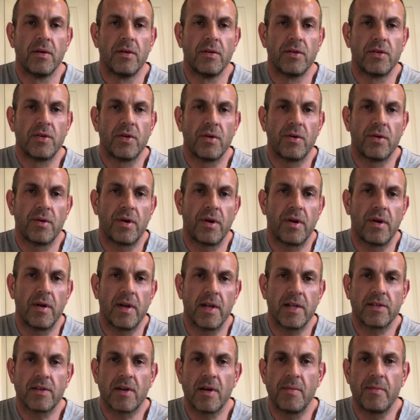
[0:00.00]
So
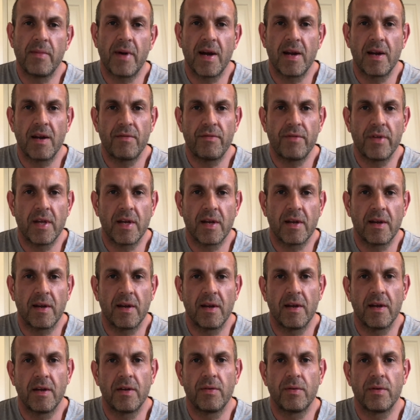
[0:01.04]
let's combine everything
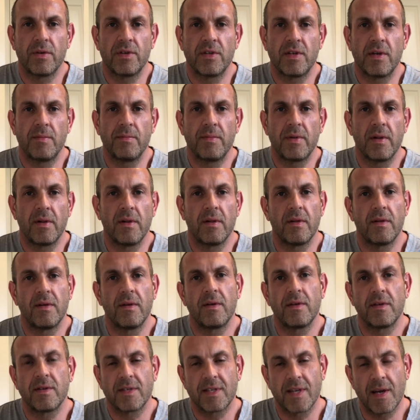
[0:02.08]
into a simple
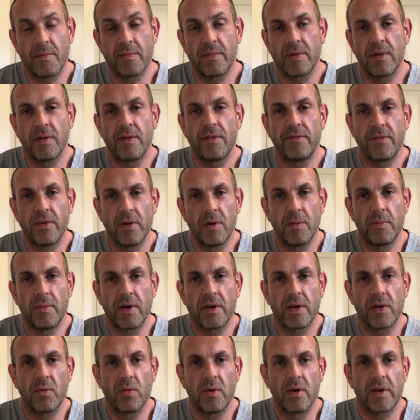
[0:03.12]
sample full
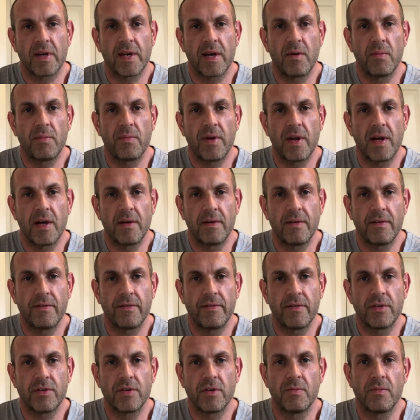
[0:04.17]
body workout plan
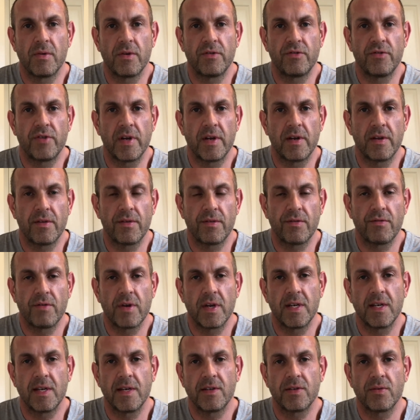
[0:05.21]
for someone training
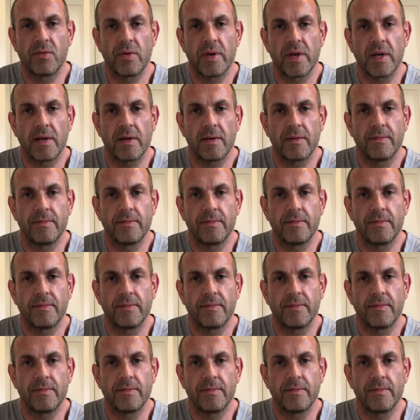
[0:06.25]
3 days a week.